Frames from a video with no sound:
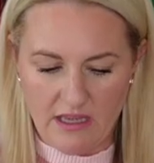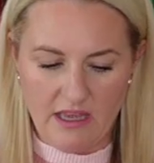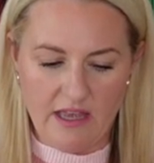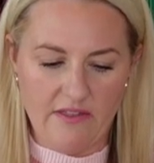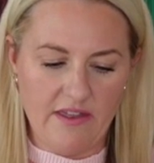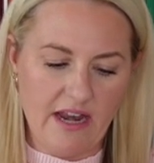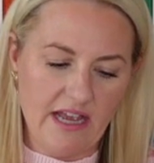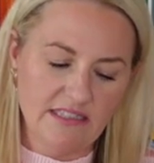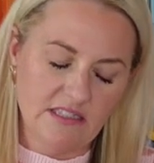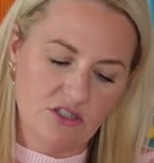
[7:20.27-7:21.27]
And then
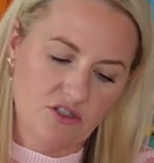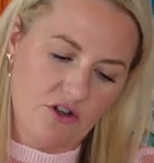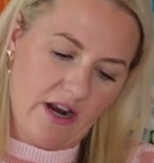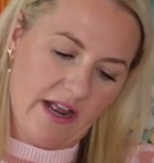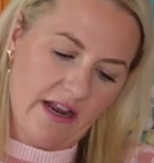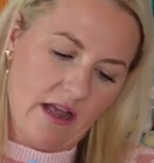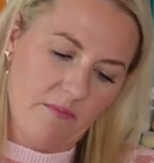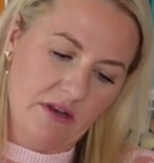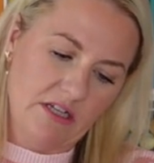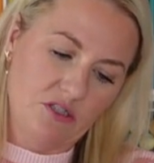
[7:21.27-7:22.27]
as it's drying,
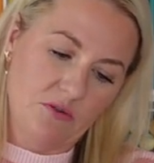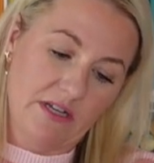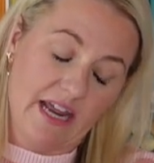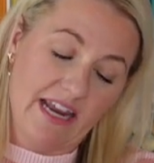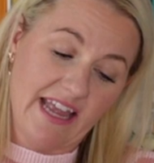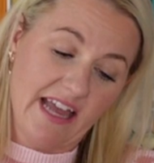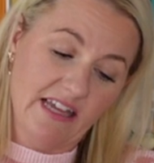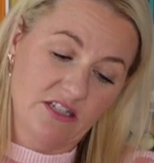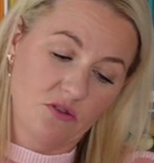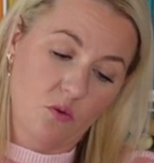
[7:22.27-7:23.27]
I'm gonna do it
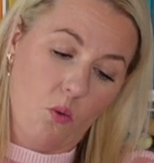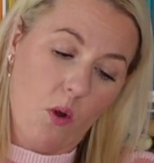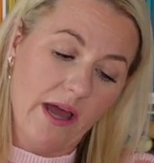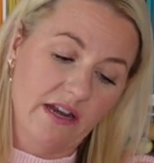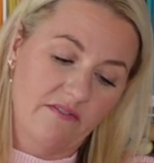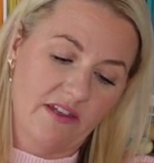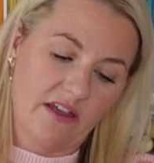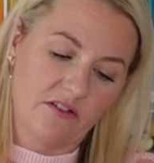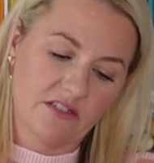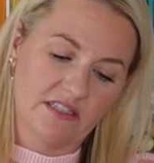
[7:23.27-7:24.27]
again to one of the
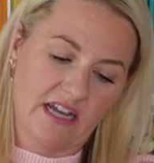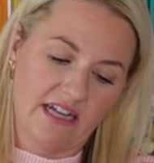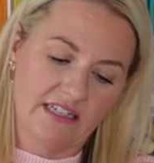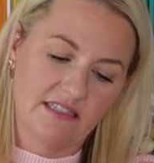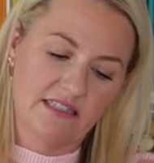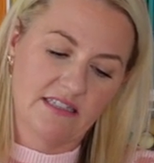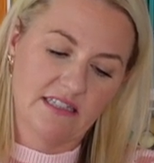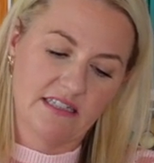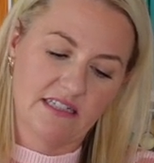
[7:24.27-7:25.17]
other sides.